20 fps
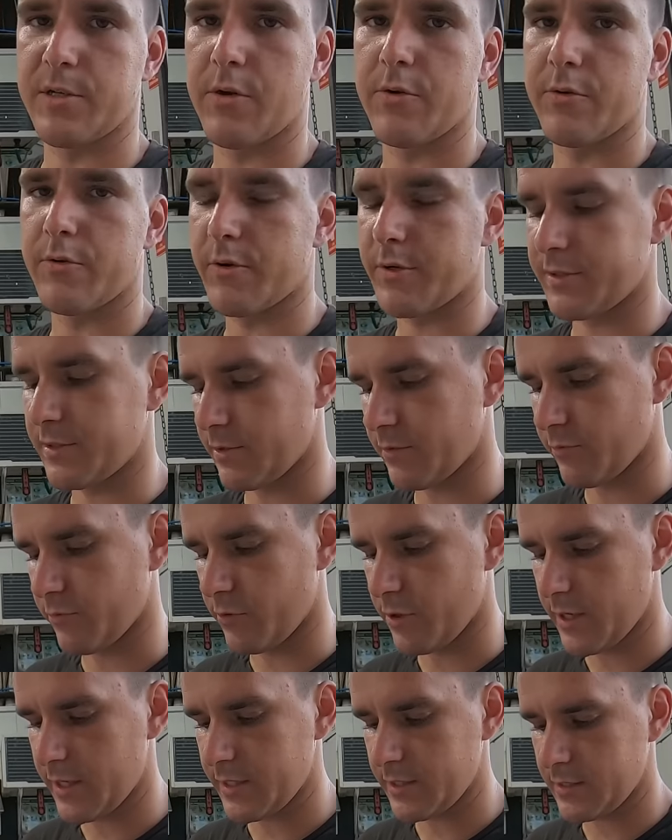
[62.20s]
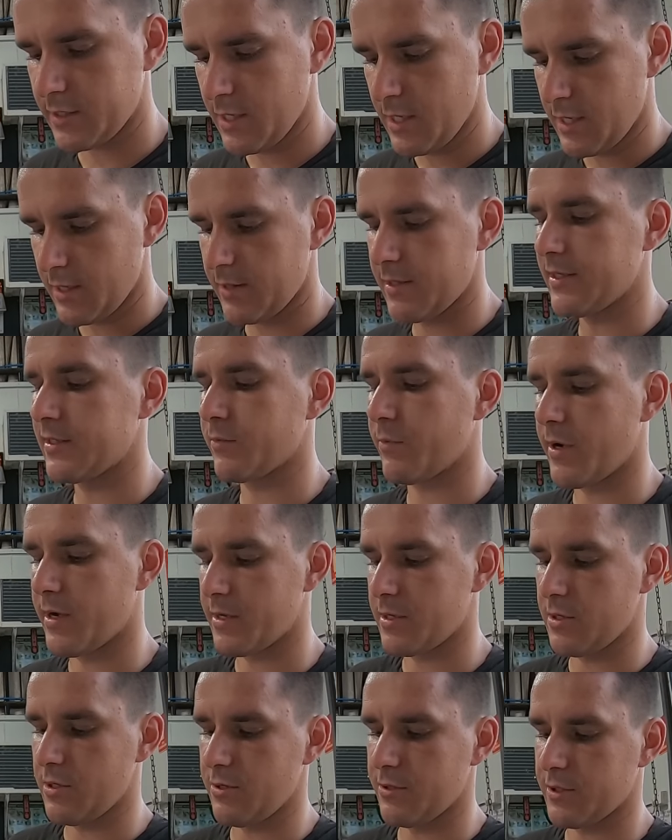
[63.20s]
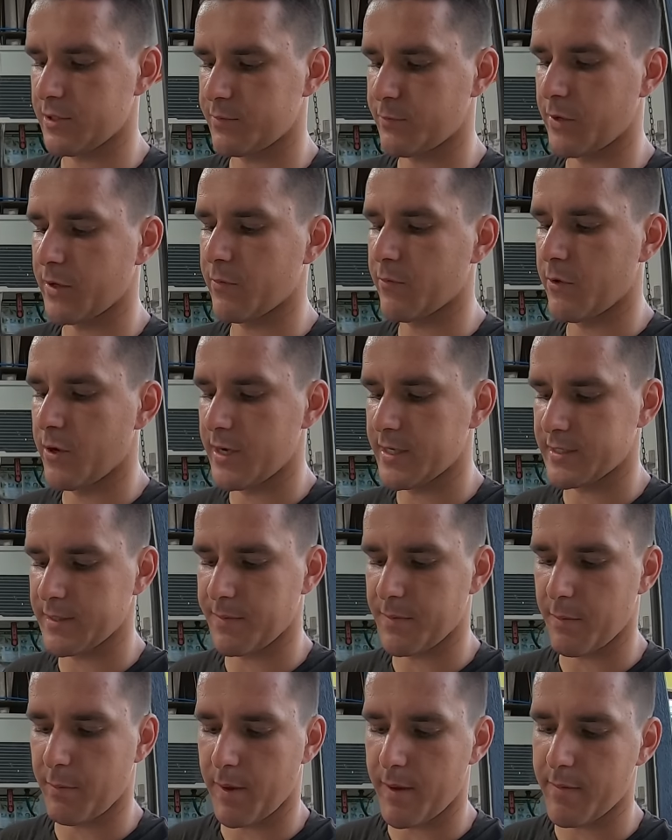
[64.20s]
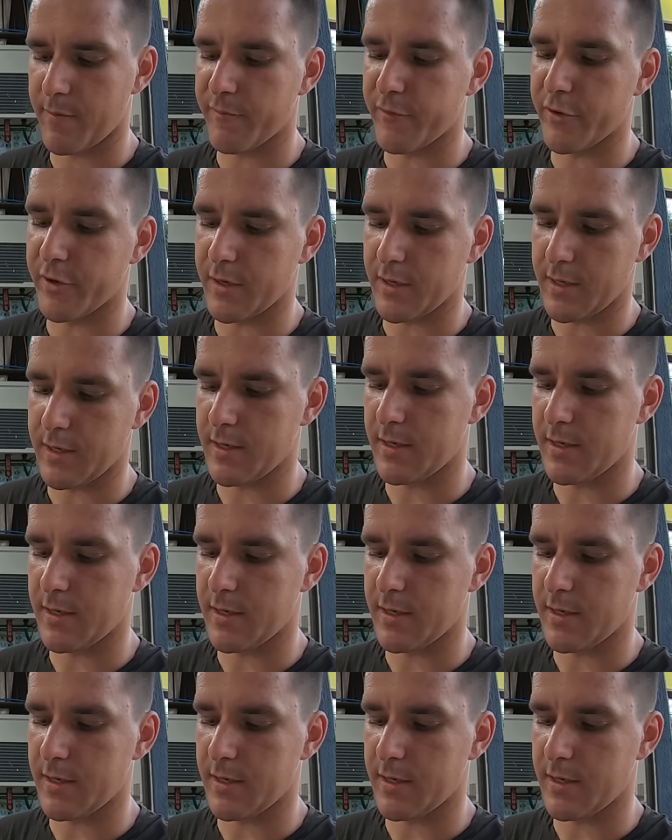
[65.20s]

to solder onto the wires. This one, you just bring wires up the bum of it,